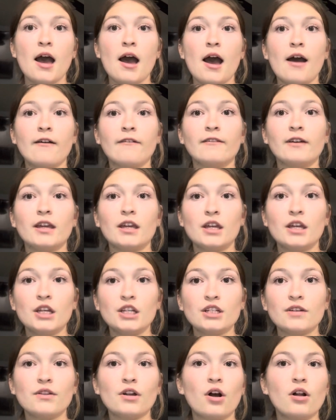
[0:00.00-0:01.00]
of each
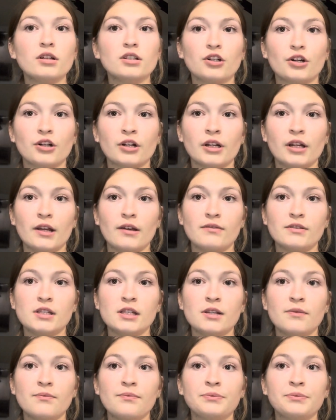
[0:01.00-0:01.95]
of the alternatives.